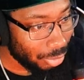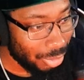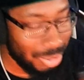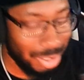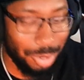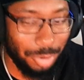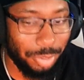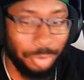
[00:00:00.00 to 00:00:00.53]

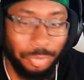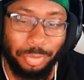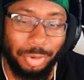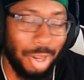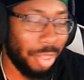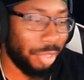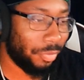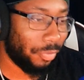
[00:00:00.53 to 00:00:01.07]
Yo, the
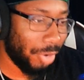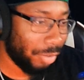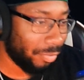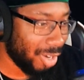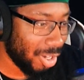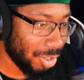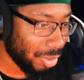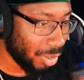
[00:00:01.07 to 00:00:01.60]
Red
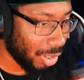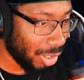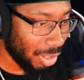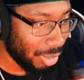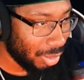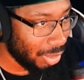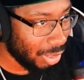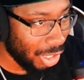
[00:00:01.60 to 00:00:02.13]
Ranger
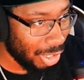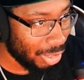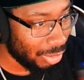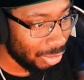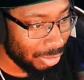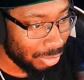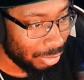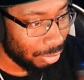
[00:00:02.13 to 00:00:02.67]
got
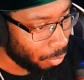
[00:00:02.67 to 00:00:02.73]
it.